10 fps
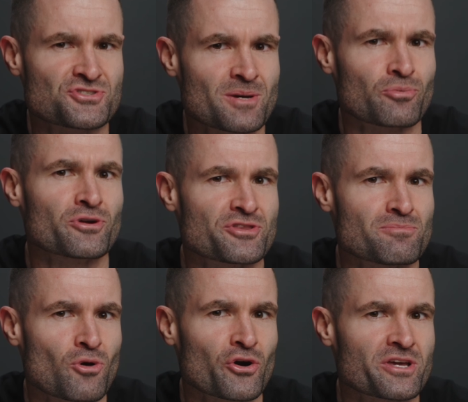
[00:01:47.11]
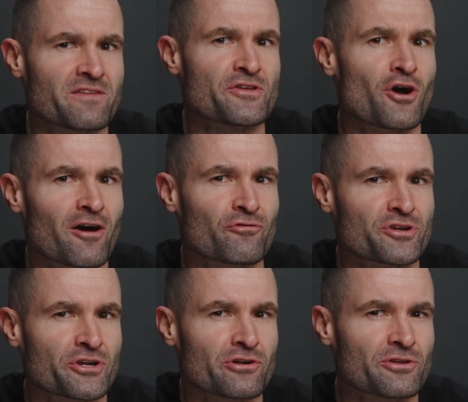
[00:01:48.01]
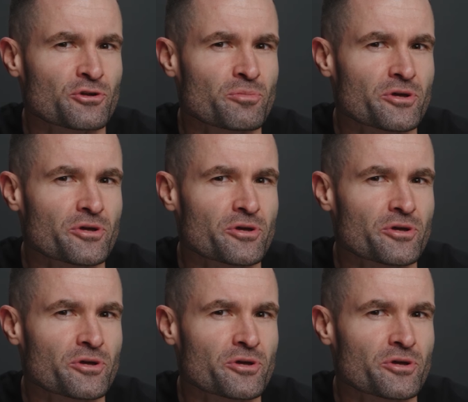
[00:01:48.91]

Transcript: separate the market and the offering here a little